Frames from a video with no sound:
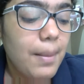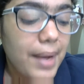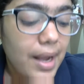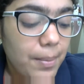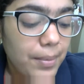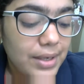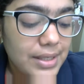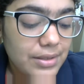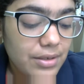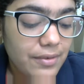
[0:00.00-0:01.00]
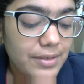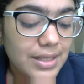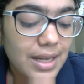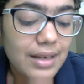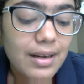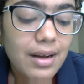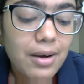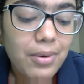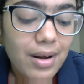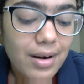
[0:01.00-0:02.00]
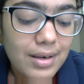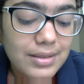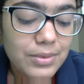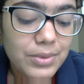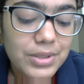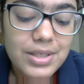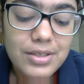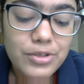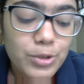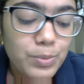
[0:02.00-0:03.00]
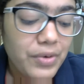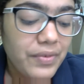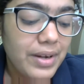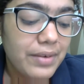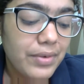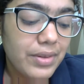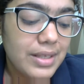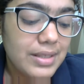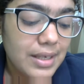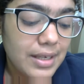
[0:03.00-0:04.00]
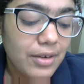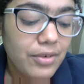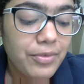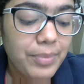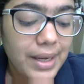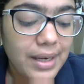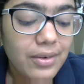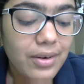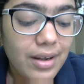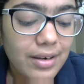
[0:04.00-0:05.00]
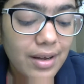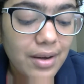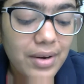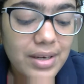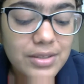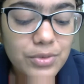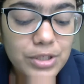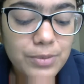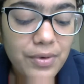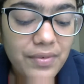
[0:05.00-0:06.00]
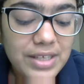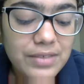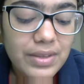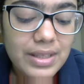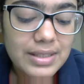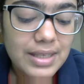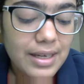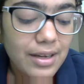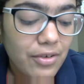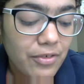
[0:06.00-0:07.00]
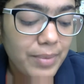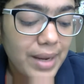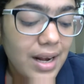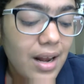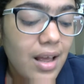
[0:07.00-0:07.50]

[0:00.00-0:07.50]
by a police officer under a warrant which does not provide for the taking of bail, or under a warrant which provides for the taking of bail,